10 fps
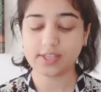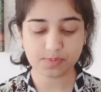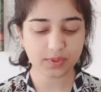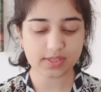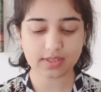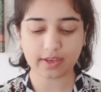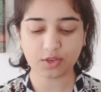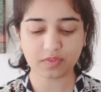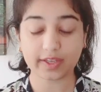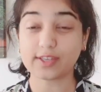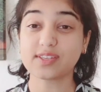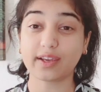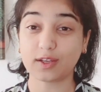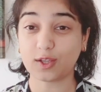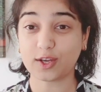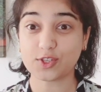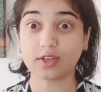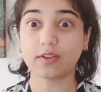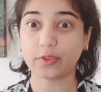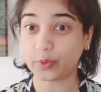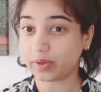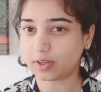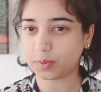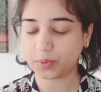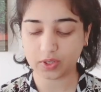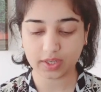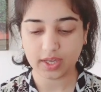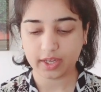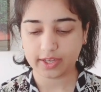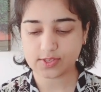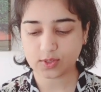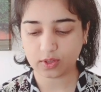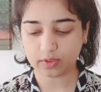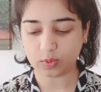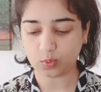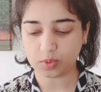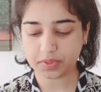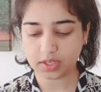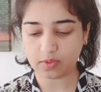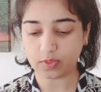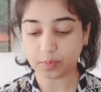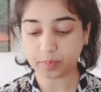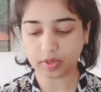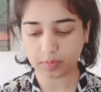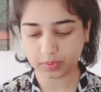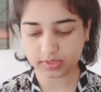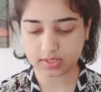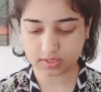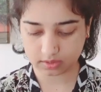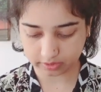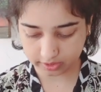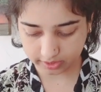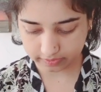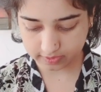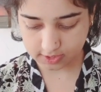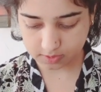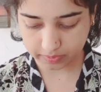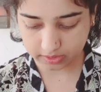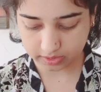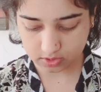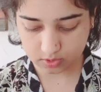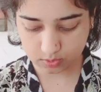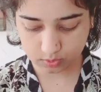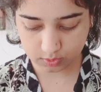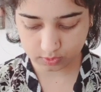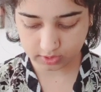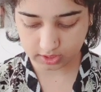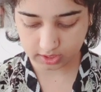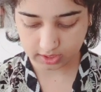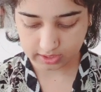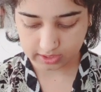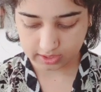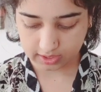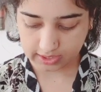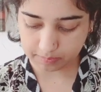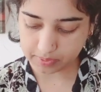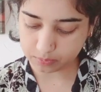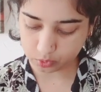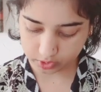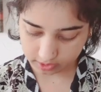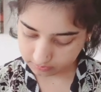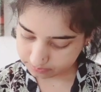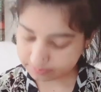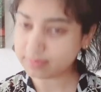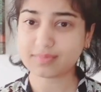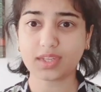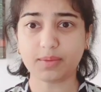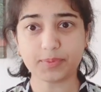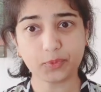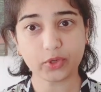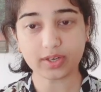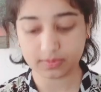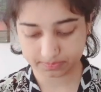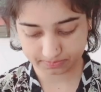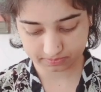This book is kind of like a psychological thriller book. It's called The Woman in the Purple Skirt, and this is by Natsuko Imamura, Imamura,